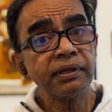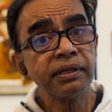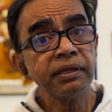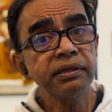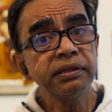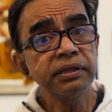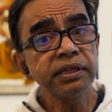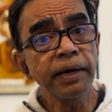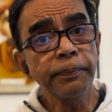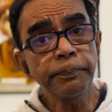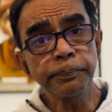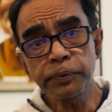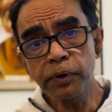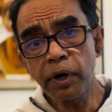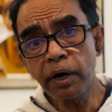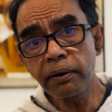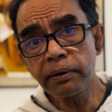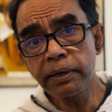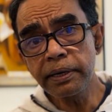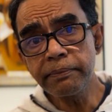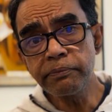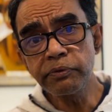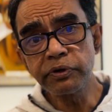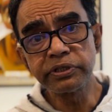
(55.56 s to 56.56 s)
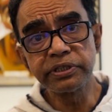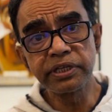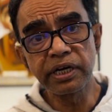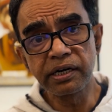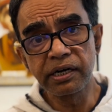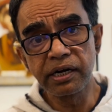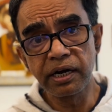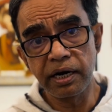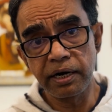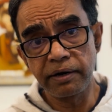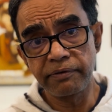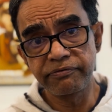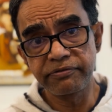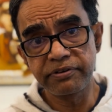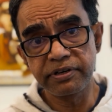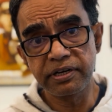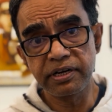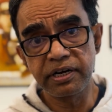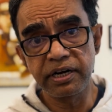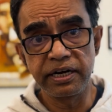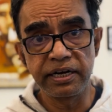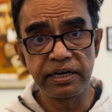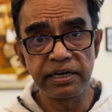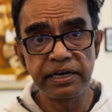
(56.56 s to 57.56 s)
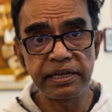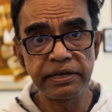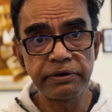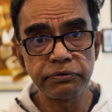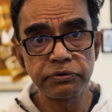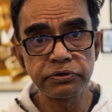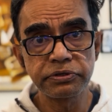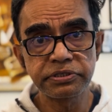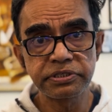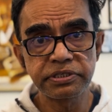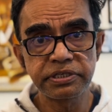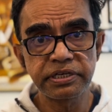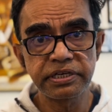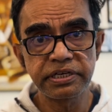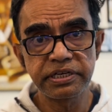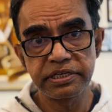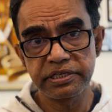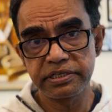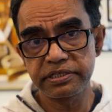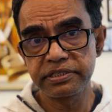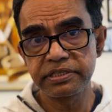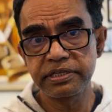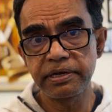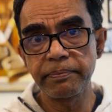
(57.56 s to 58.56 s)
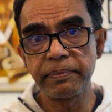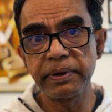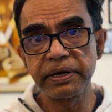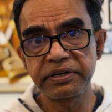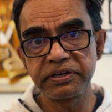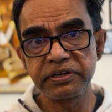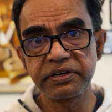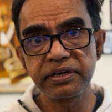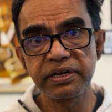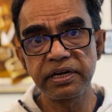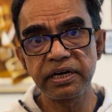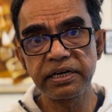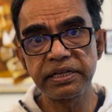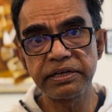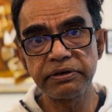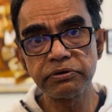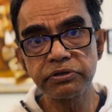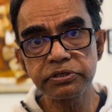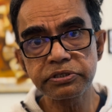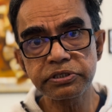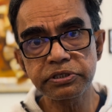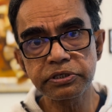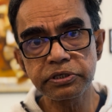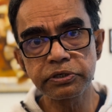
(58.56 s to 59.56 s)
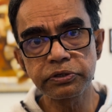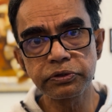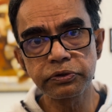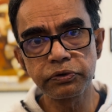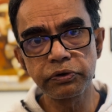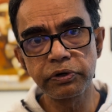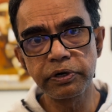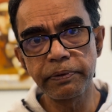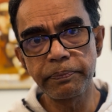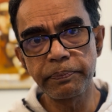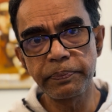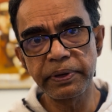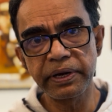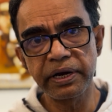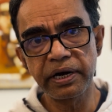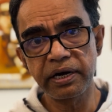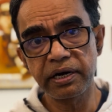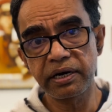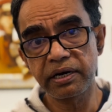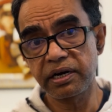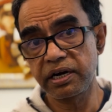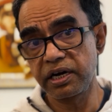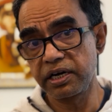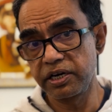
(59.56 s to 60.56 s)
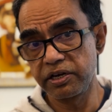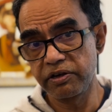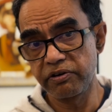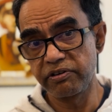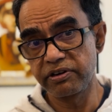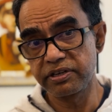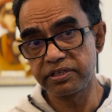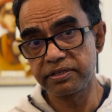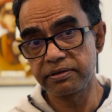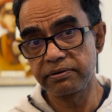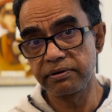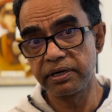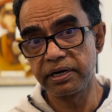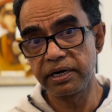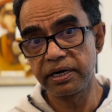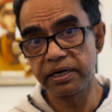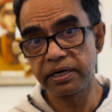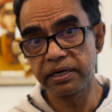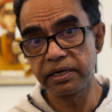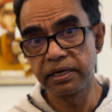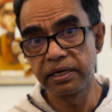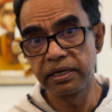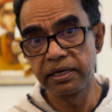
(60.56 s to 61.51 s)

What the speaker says: The problem with the graft currently used is the material used to repair cardiovascular